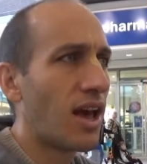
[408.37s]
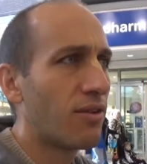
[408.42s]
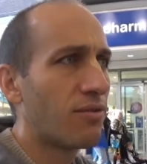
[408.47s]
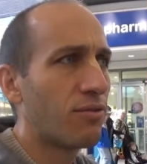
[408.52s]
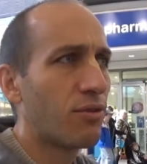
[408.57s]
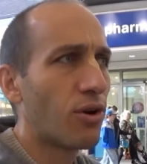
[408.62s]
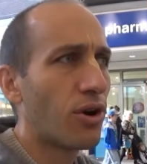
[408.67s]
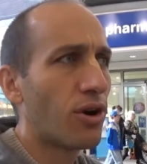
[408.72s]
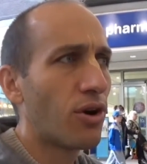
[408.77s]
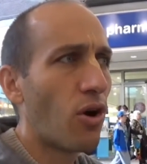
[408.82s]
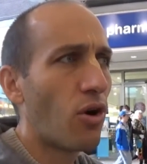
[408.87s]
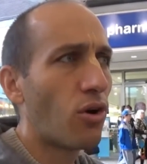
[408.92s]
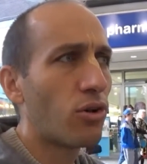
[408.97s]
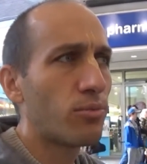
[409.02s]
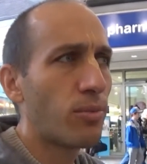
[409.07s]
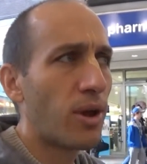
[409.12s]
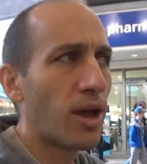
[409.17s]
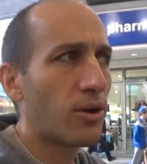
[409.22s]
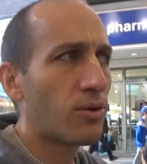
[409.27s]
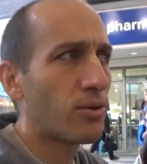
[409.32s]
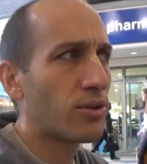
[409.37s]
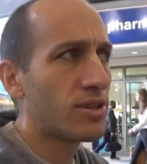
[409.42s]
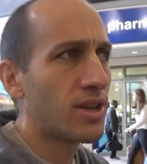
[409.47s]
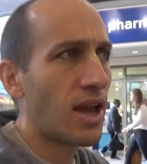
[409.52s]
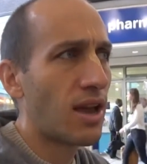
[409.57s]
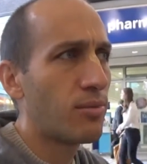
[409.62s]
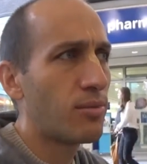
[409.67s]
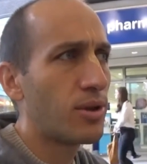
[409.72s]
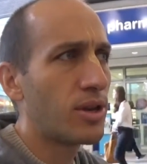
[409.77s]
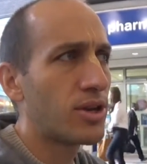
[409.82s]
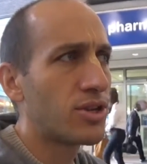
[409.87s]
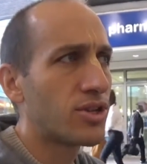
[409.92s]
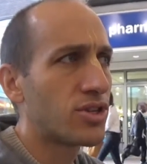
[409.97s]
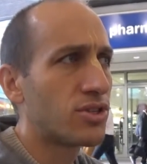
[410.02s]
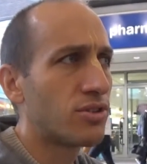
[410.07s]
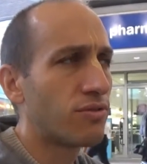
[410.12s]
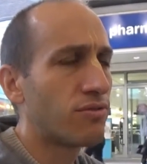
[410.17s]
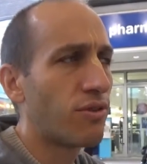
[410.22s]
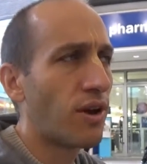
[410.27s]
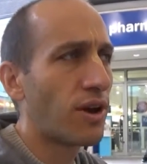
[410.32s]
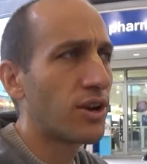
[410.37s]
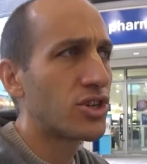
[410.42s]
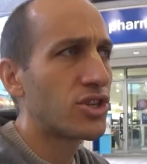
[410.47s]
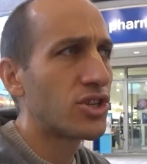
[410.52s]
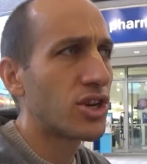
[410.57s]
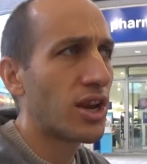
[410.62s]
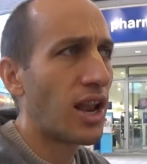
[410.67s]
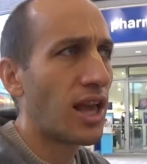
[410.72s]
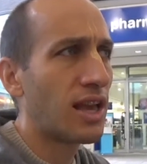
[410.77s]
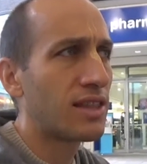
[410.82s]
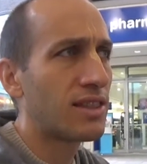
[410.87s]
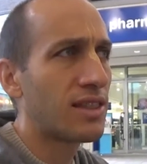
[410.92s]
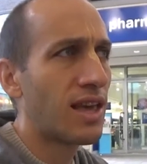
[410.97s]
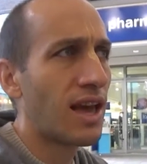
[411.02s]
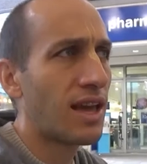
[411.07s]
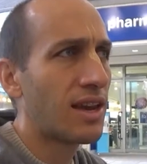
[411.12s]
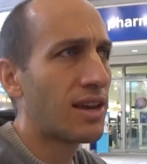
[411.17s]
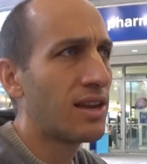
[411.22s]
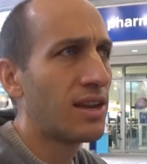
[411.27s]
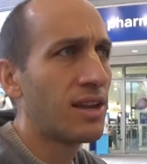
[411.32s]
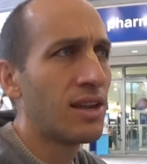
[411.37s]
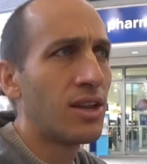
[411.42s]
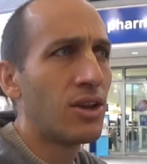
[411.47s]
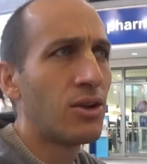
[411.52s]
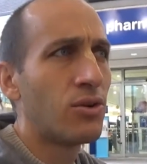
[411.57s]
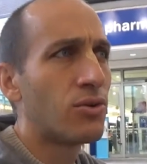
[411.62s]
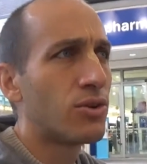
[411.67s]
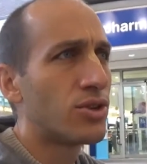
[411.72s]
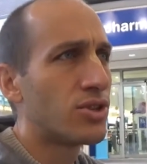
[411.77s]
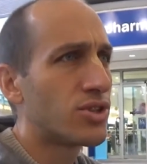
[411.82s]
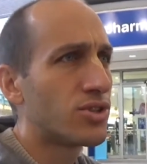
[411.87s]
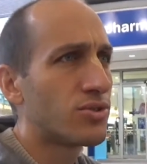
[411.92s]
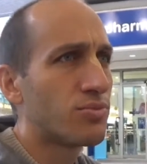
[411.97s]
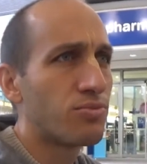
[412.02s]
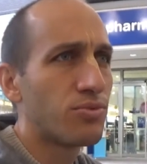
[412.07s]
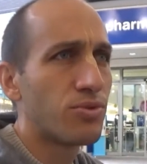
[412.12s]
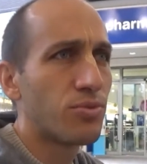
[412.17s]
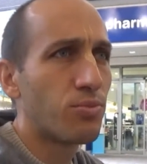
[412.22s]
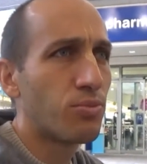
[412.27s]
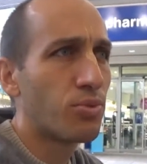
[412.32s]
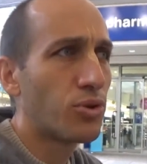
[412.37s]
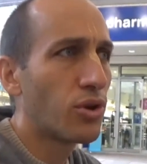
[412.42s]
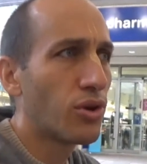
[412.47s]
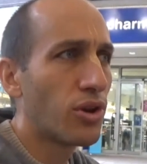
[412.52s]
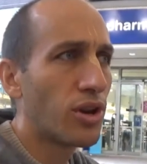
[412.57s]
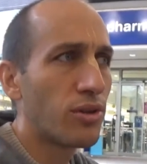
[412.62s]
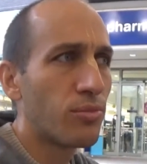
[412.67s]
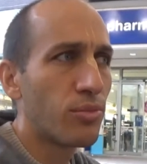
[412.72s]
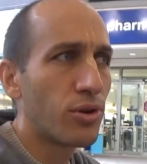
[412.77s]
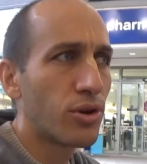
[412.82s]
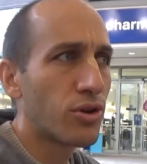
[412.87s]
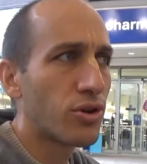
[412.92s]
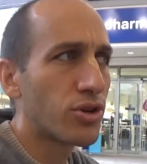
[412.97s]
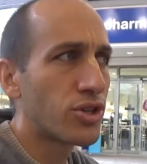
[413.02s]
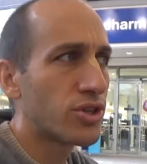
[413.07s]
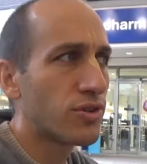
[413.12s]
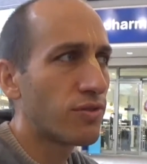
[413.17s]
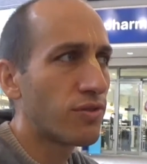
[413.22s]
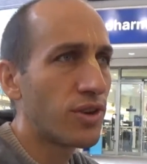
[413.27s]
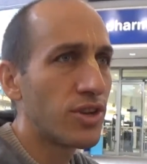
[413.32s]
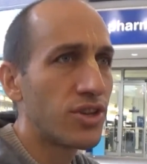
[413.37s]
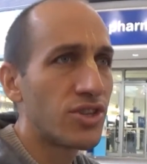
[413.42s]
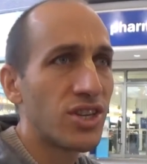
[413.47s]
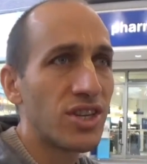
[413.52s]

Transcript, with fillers: for an old man with diabetes to function like that was purely because of his